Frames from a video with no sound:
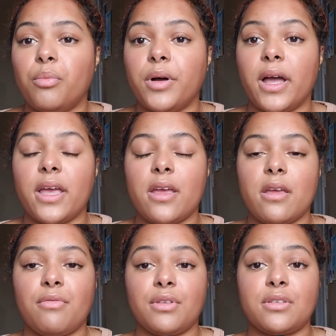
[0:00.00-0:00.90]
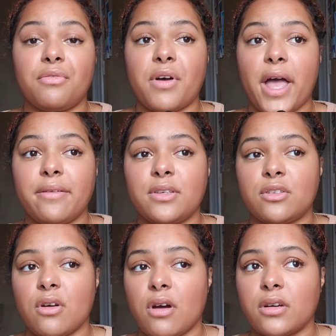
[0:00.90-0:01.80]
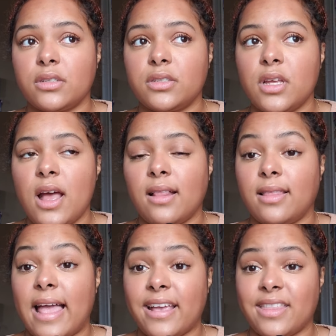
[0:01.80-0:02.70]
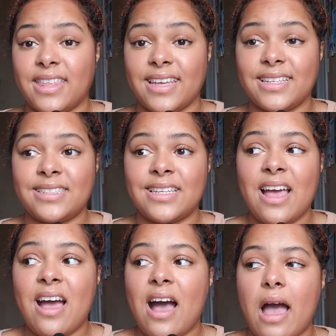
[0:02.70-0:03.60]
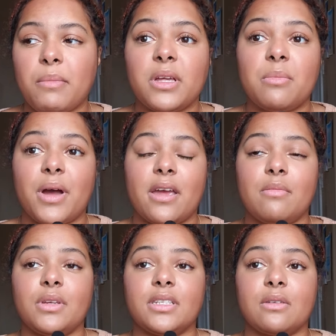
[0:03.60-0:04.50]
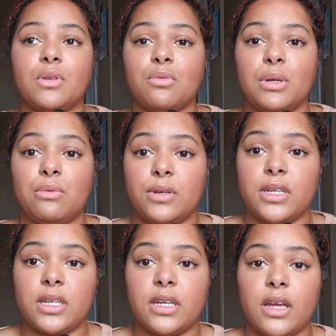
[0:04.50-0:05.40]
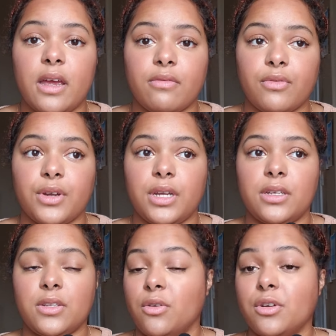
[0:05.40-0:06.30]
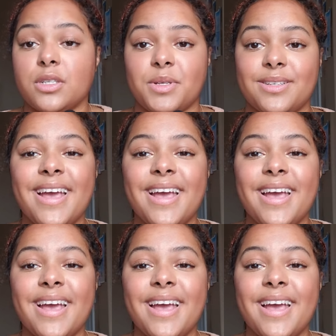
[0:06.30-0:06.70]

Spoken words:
But if it's 5 stars like this, I'm going to buy it because I want to reread it every single Christmas.